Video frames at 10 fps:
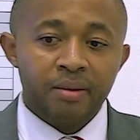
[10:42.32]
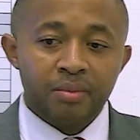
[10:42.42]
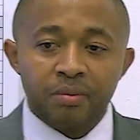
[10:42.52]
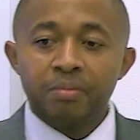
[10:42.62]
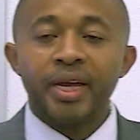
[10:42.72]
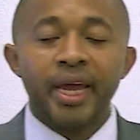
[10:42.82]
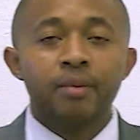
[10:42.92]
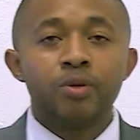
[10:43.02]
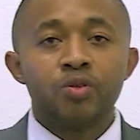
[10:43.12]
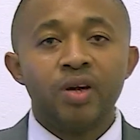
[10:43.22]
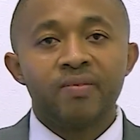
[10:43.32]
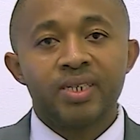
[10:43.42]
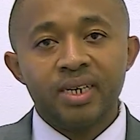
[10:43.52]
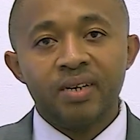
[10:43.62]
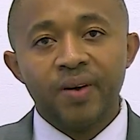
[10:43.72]
and be able to have
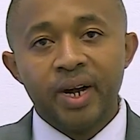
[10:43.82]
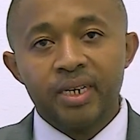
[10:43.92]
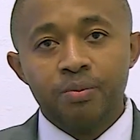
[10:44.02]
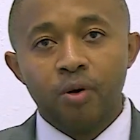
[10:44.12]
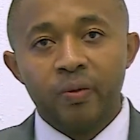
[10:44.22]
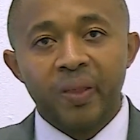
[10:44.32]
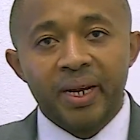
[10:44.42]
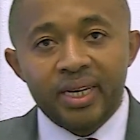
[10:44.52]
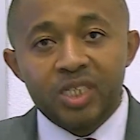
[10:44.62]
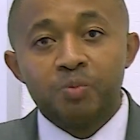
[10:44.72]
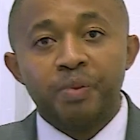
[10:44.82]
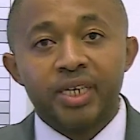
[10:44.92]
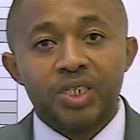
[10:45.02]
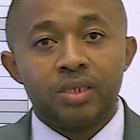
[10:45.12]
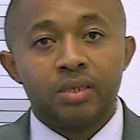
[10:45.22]
a certified report that an
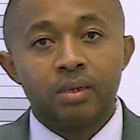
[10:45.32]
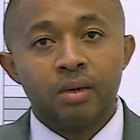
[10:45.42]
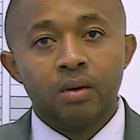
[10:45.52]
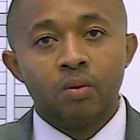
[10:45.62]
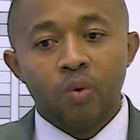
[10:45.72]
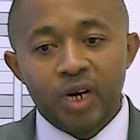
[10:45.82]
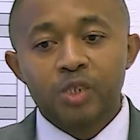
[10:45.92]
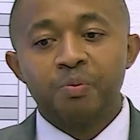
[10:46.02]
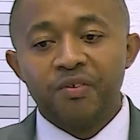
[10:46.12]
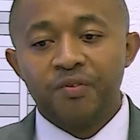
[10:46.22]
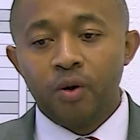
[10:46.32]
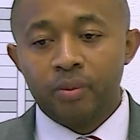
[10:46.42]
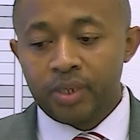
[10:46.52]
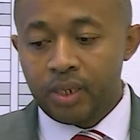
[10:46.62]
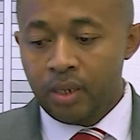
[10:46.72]
inspection was
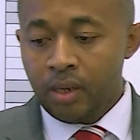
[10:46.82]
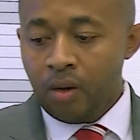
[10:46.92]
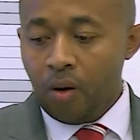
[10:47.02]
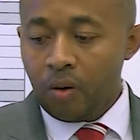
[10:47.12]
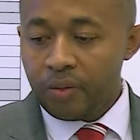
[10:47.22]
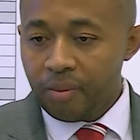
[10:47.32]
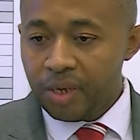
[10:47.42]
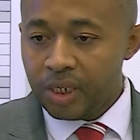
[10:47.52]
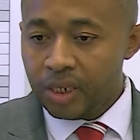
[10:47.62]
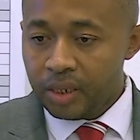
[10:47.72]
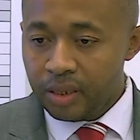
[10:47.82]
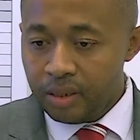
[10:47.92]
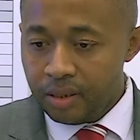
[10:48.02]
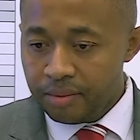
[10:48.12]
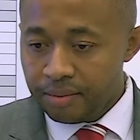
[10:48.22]
performed on the
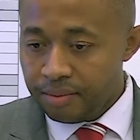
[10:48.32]
machine.